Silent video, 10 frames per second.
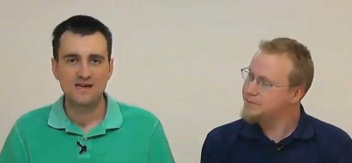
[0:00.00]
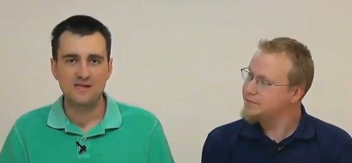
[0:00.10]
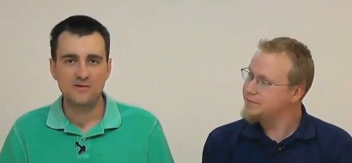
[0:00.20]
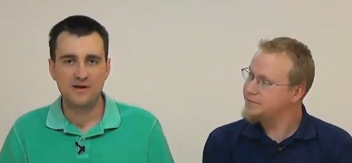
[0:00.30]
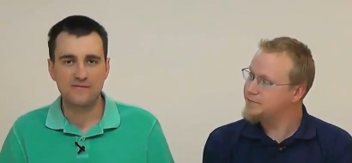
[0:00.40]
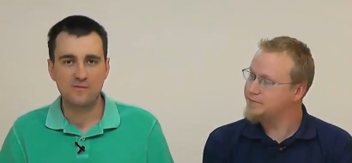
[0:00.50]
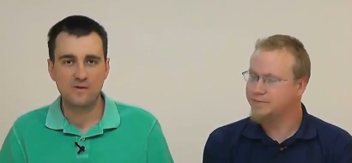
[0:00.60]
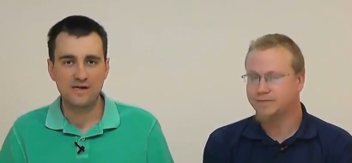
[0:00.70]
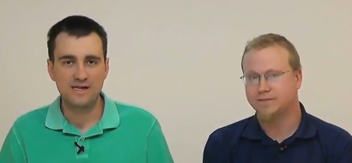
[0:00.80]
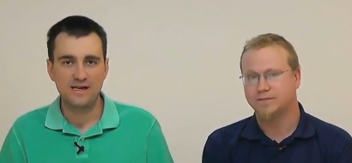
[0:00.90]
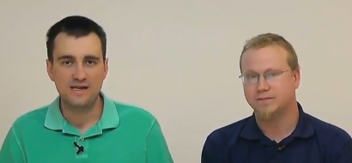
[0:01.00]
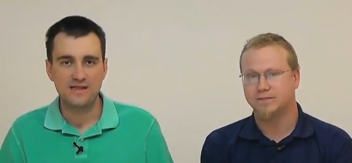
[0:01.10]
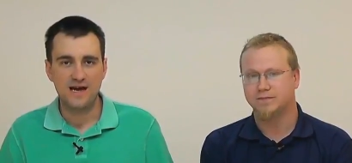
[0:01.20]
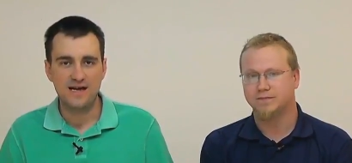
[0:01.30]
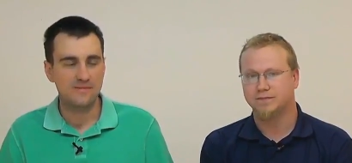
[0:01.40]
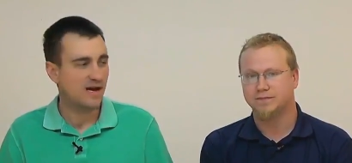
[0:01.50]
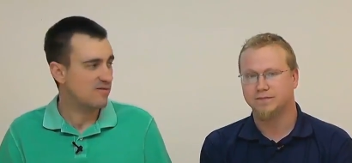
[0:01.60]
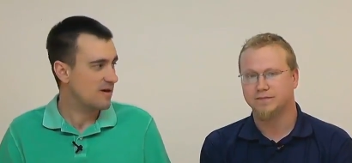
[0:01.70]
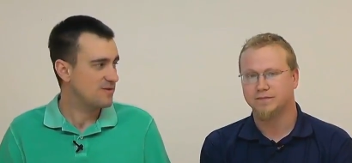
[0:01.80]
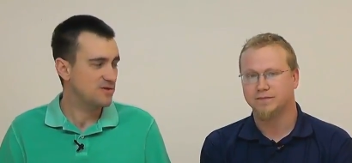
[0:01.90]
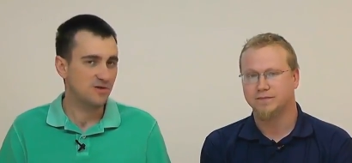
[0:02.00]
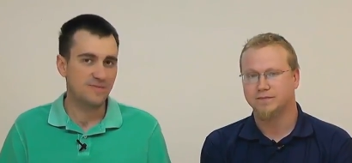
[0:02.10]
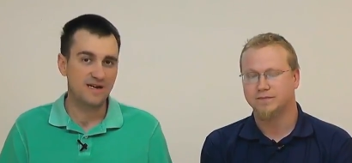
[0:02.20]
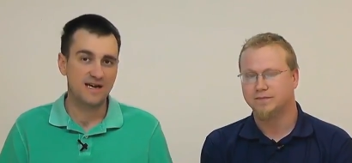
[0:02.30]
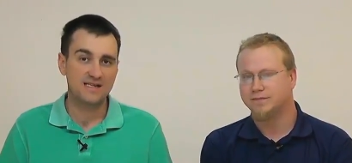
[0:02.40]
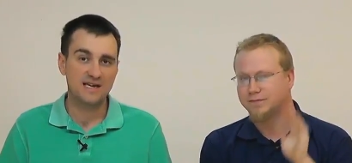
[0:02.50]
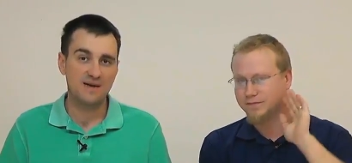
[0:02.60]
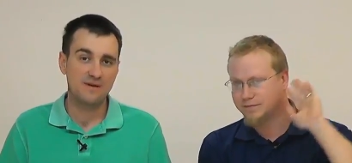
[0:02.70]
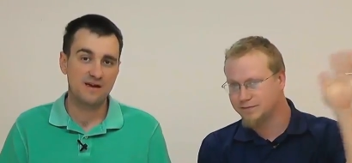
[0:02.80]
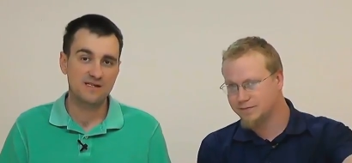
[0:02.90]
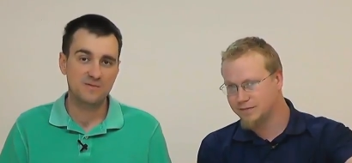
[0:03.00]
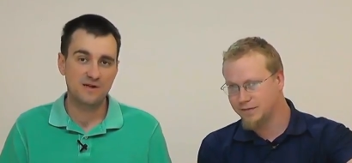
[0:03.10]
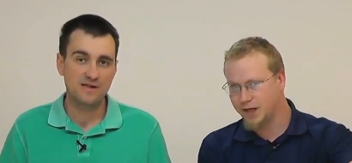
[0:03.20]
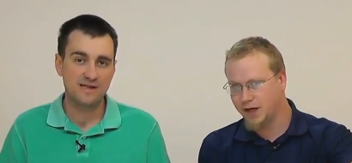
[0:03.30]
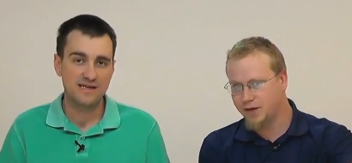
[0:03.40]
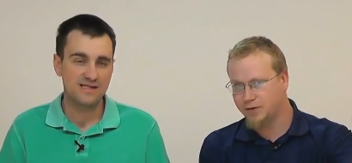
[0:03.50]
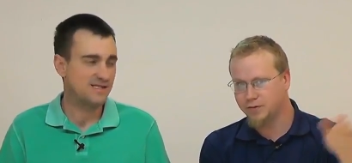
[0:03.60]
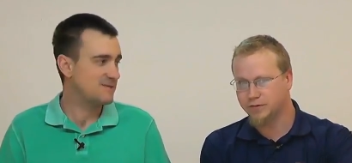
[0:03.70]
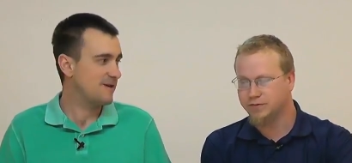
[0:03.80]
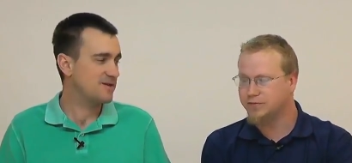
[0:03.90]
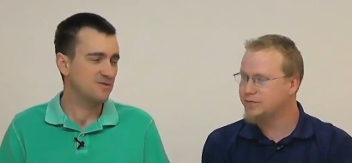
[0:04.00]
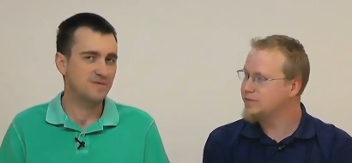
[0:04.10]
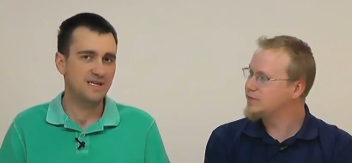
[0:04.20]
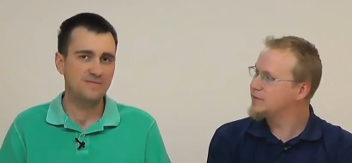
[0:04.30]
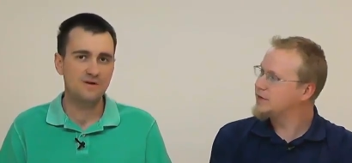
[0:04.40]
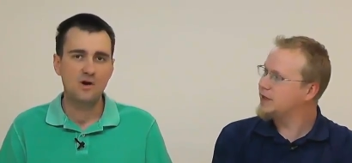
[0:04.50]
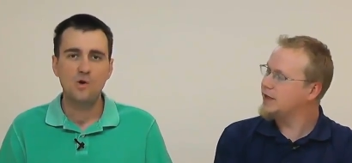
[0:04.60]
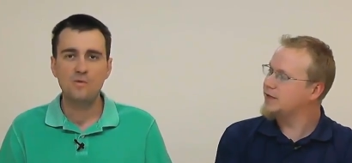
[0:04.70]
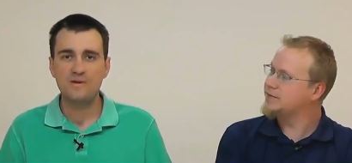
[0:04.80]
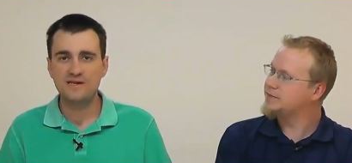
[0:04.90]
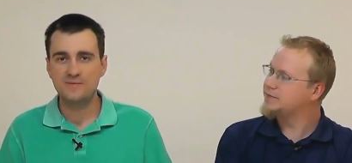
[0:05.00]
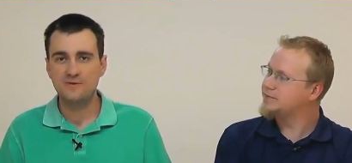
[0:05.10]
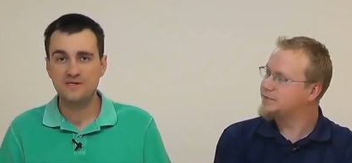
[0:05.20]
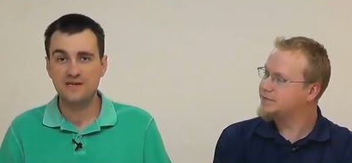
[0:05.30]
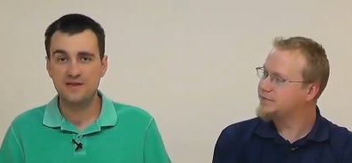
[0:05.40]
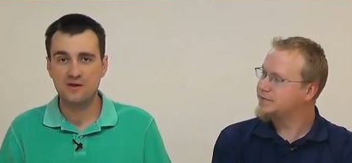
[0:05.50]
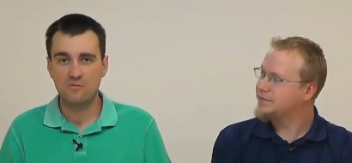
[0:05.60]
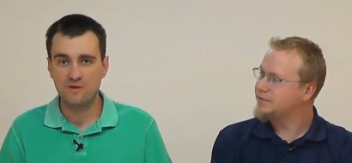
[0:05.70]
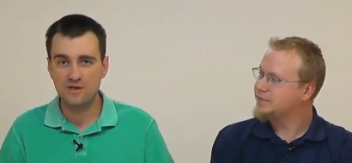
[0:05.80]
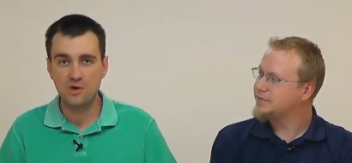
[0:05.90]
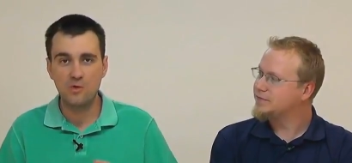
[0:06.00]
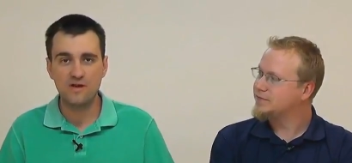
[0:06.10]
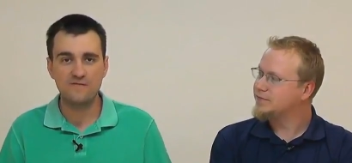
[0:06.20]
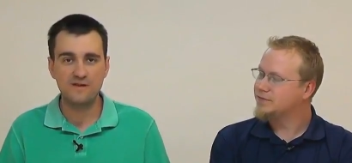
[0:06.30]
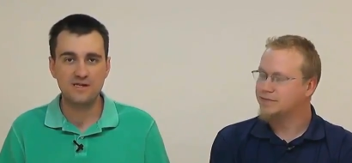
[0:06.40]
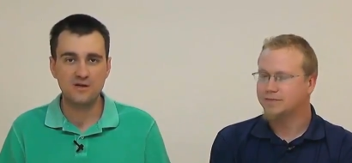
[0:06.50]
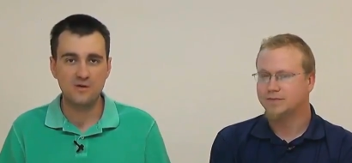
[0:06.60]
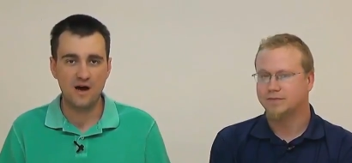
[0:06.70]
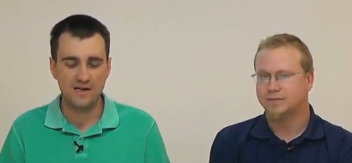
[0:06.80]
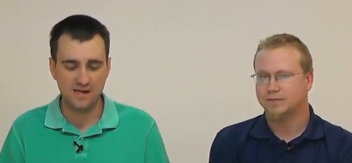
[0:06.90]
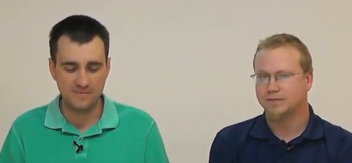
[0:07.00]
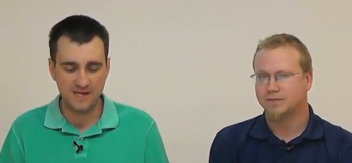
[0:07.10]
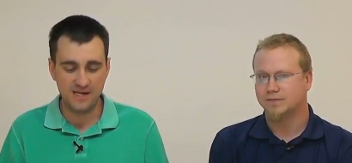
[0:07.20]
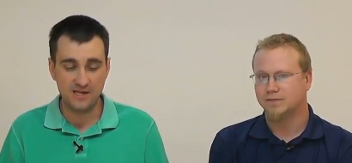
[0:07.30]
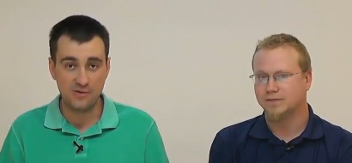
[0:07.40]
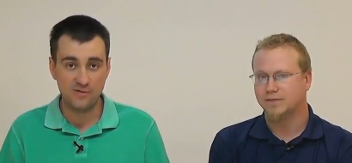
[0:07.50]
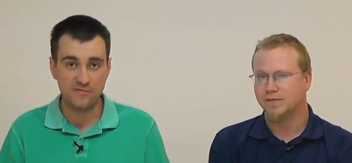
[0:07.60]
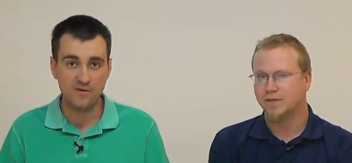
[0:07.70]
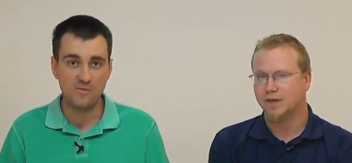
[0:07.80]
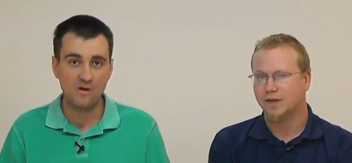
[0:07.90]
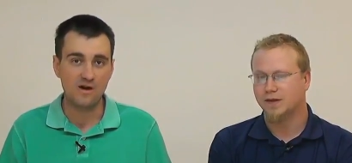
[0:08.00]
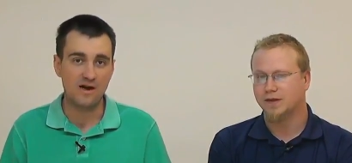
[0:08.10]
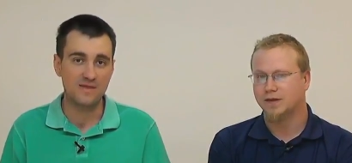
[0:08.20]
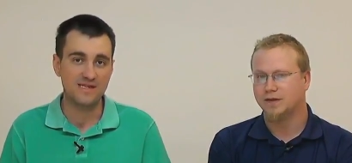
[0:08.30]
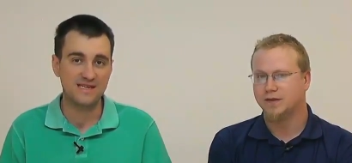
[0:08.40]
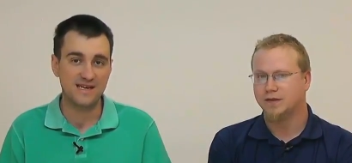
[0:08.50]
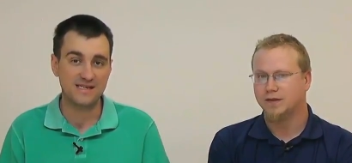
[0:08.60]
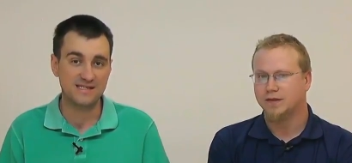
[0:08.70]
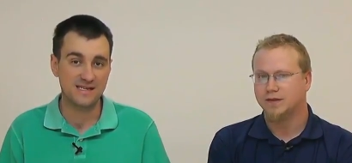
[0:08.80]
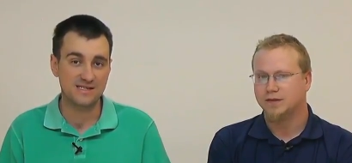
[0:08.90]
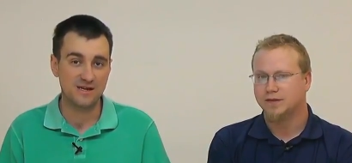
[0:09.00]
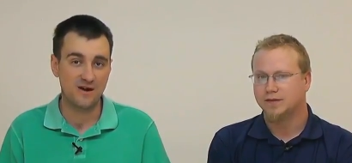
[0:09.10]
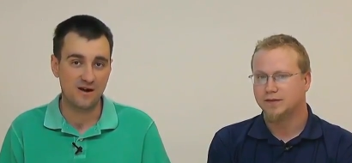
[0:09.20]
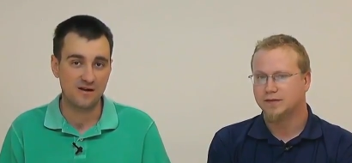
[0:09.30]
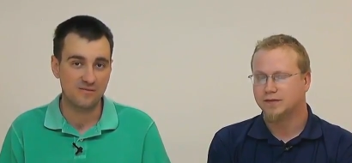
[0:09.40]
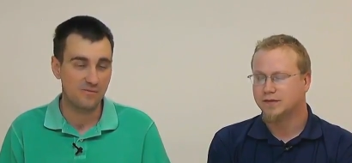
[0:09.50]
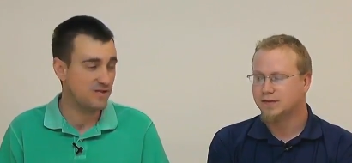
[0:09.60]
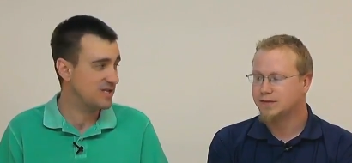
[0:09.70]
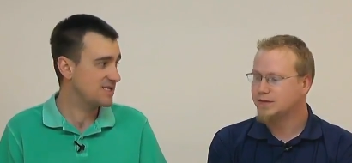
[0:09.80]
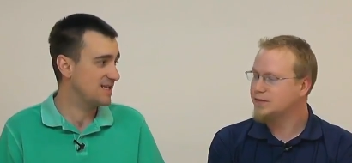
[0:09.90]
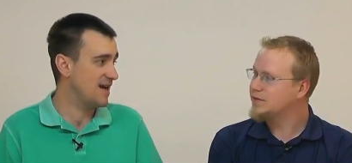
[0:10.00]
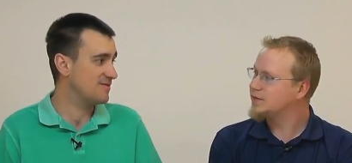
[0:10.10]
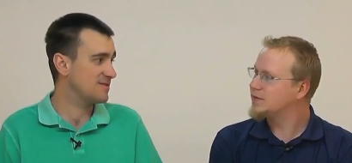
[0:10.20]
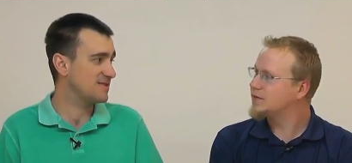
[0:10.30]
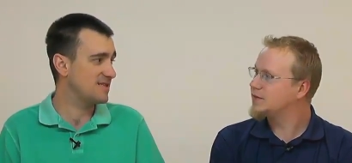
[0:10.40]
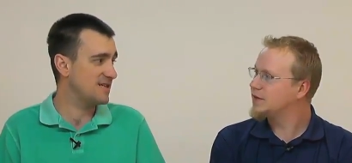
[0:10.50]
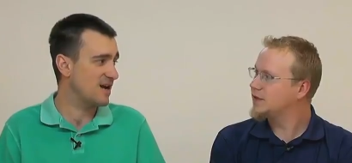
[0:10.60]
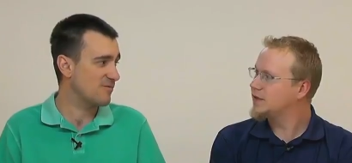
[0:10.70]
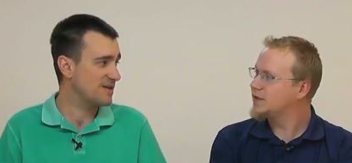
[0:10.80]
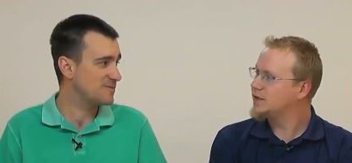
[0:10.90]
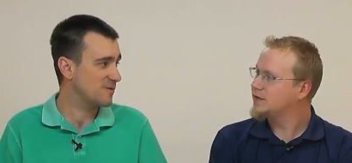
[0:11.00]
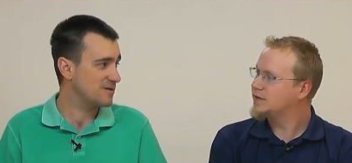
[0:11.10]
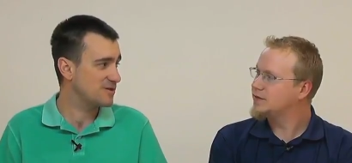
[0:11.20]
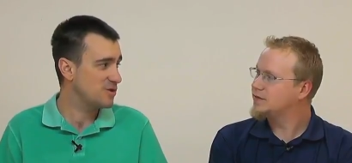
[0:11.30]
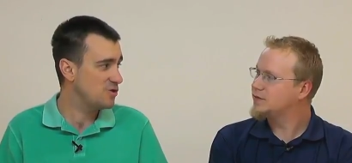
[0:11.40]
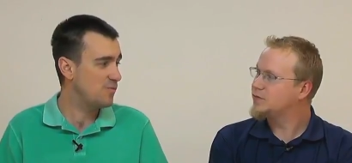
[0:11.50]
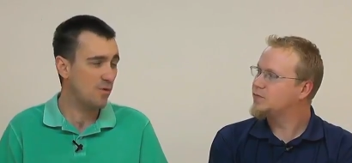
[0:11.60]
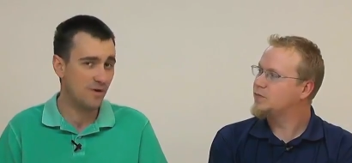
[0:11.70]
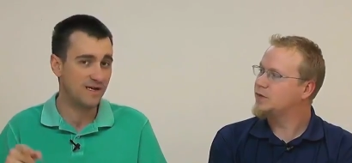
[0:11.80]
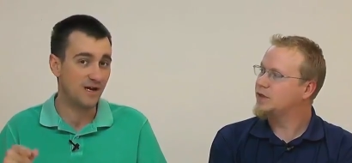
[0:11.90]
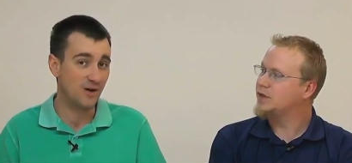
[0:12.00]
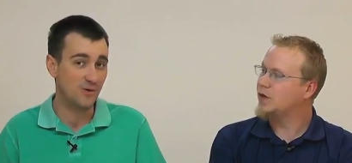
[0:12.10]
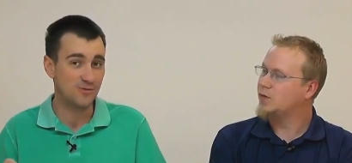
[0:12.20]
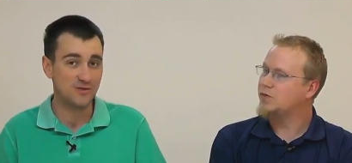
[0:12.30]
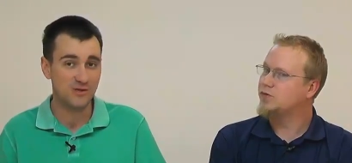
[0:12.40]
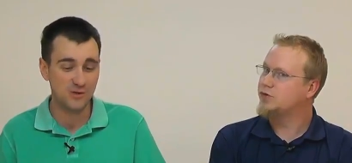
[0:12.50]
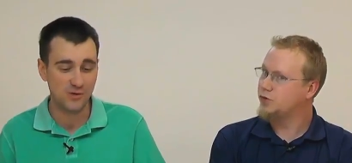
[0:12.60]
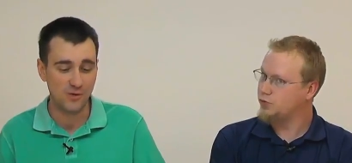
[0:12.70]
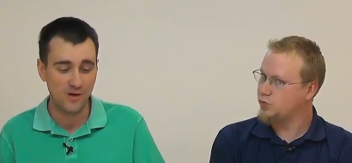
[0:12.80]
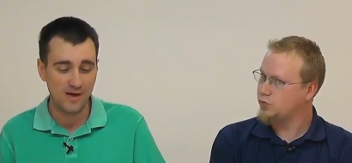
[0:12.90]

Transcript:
Speaker 1: Hello, everyone. I am Kyle Roberts, joined by Tom Cogswell Hello. and the Spektrum team. Yeah. We wanted to put together a real quick video on updating your firmware on the DX6R. We just announced the uh, Raceware 2.02